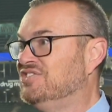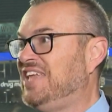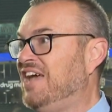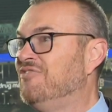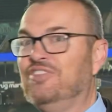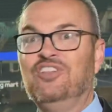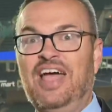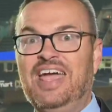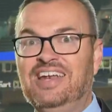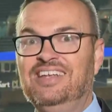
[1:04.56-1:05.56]
Stand for the
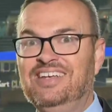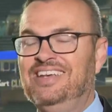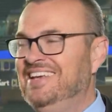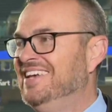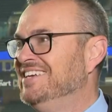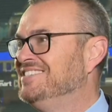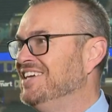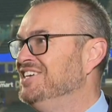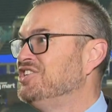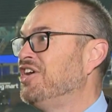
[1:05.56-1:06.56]
land. Is,
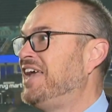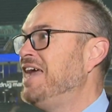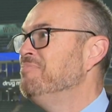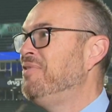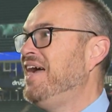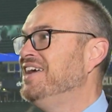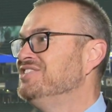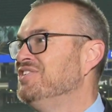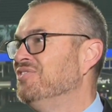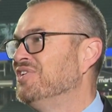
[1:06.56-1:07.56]
the, is our game plan,
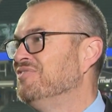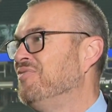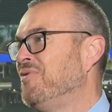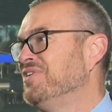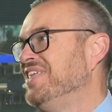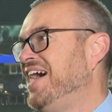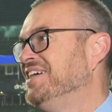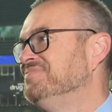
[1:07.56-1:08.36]
so looking forward to that.